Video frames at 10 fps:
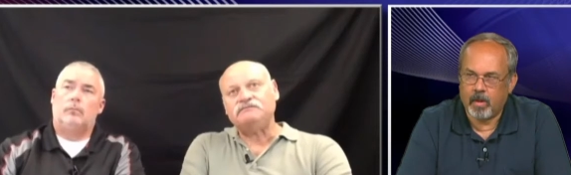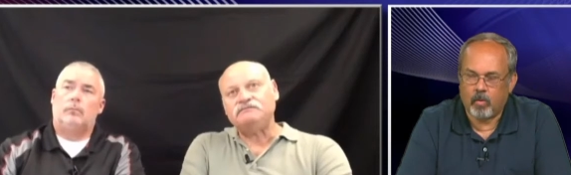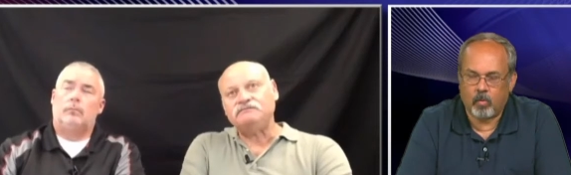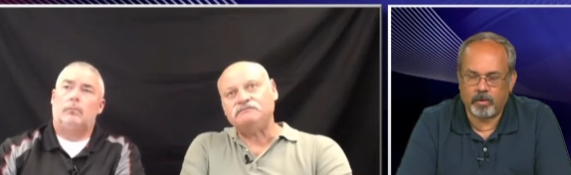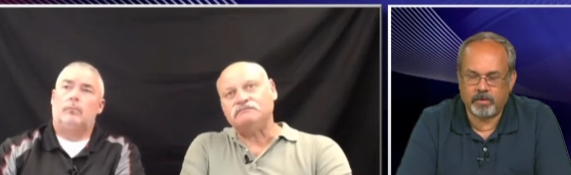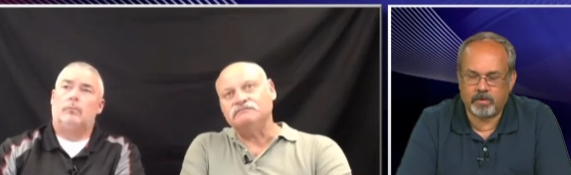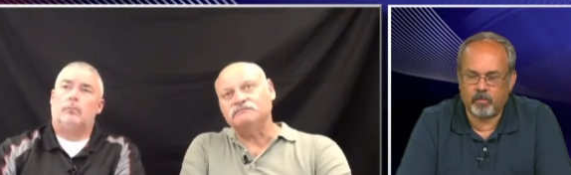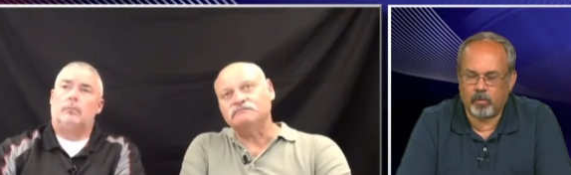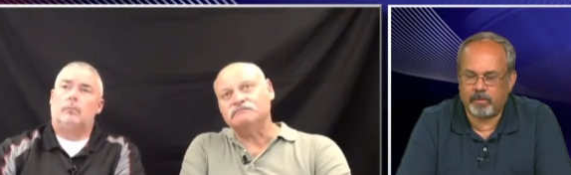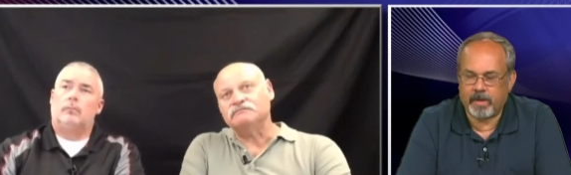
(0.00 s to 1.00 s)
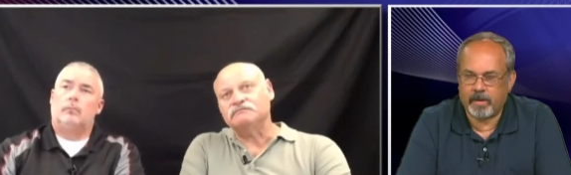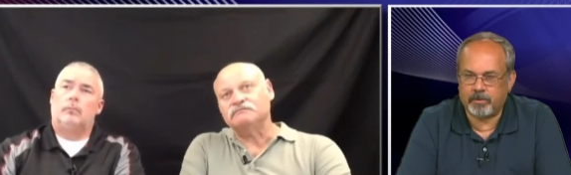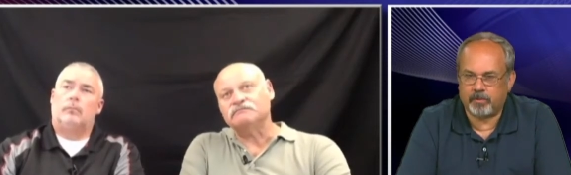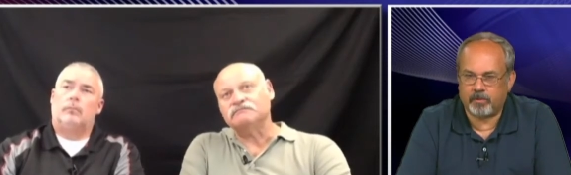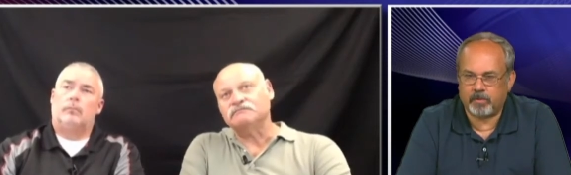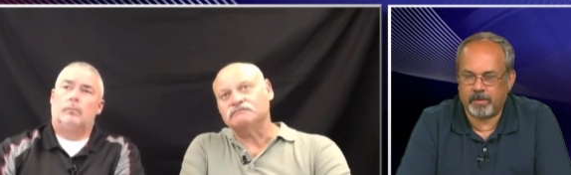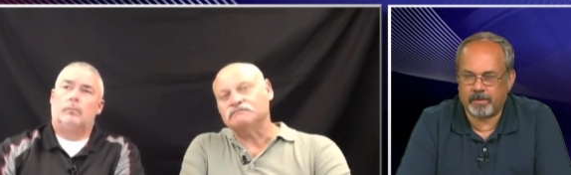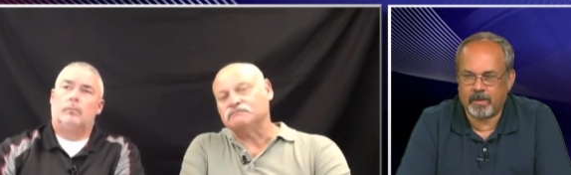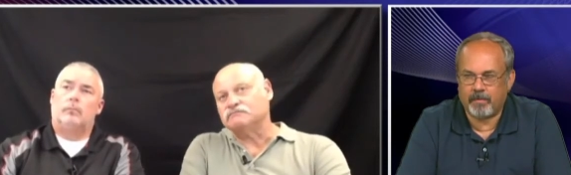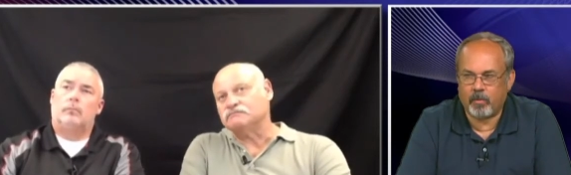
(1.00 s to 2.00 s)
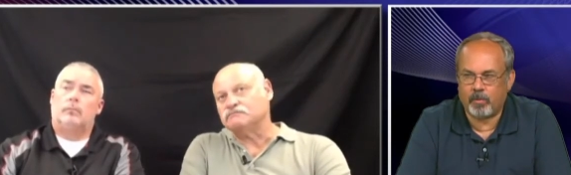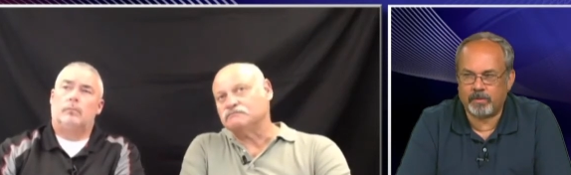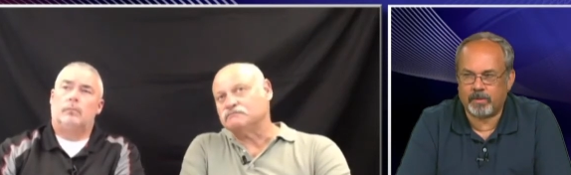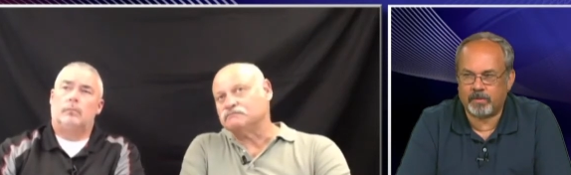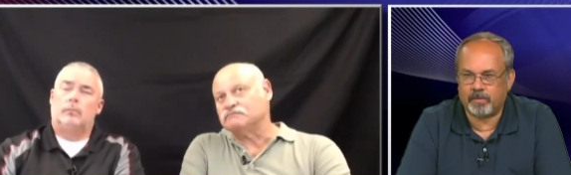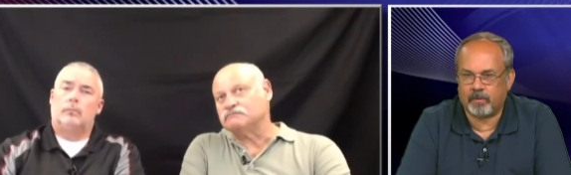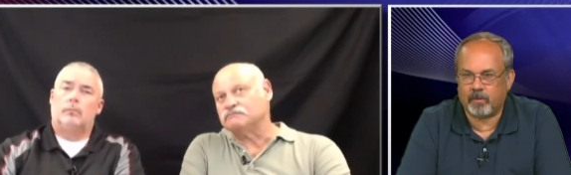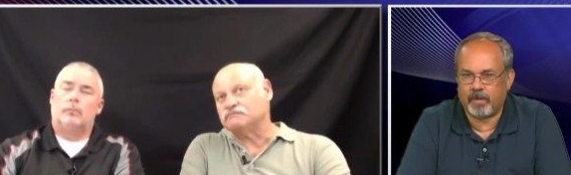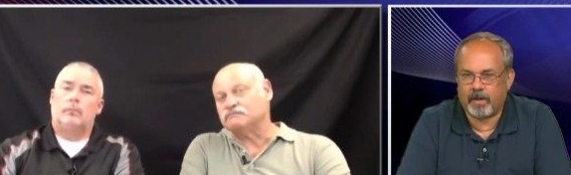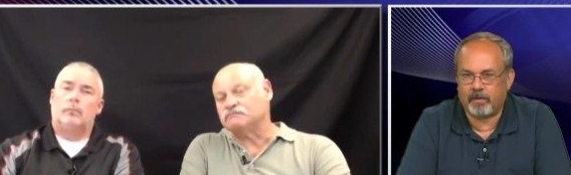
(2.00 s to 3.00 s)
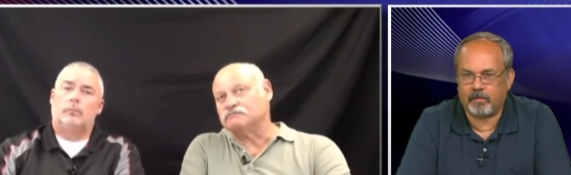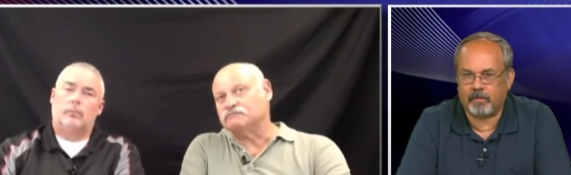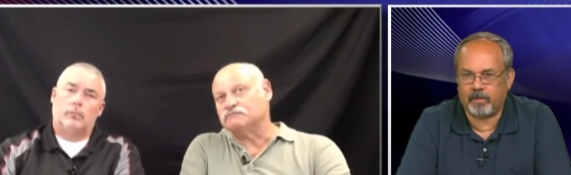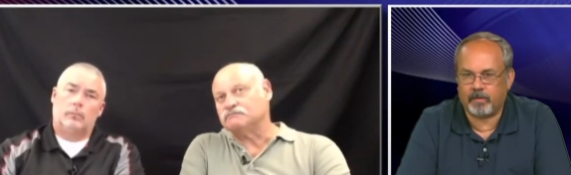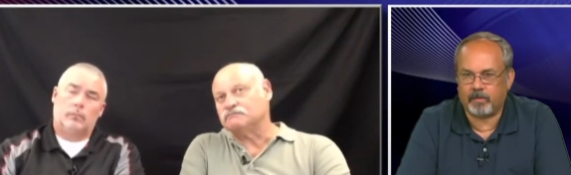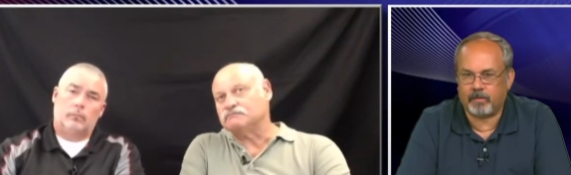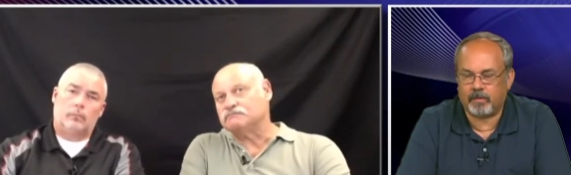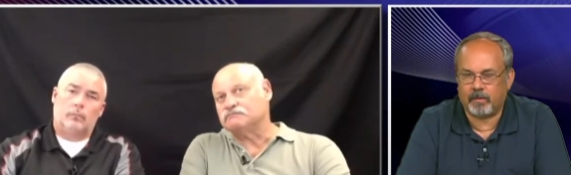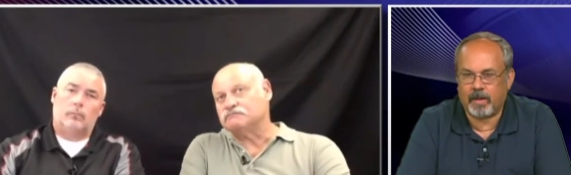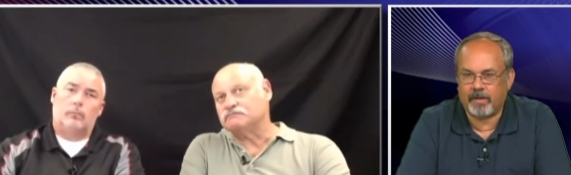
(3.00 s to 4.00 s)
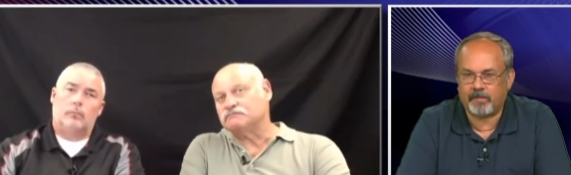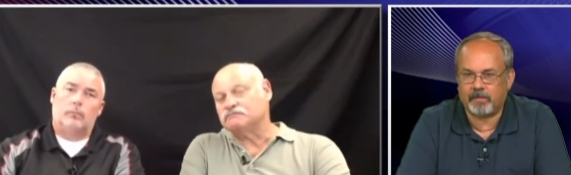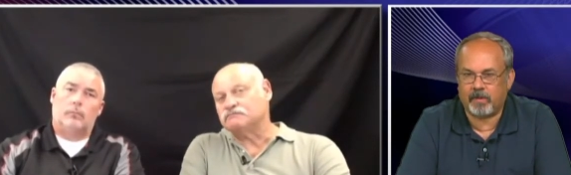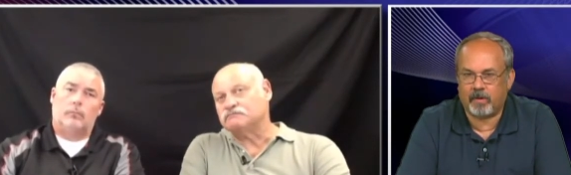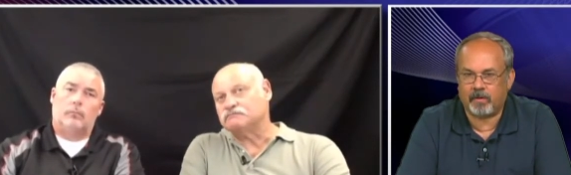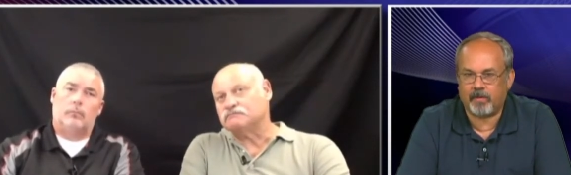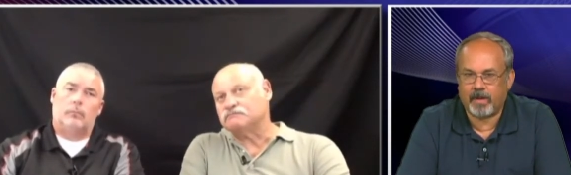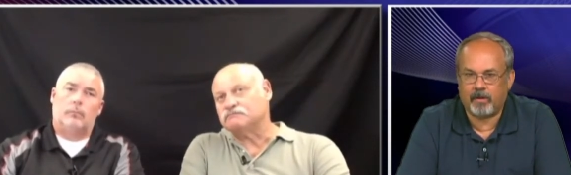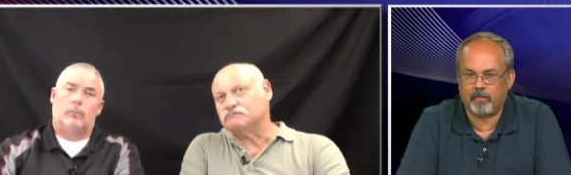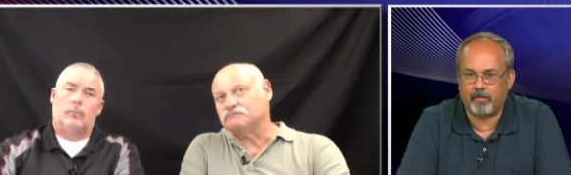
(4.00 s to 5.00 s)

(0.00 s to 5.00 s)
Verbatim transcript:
Speaker 1: which is more dangerous because I'm always concerned about the the livestock out in the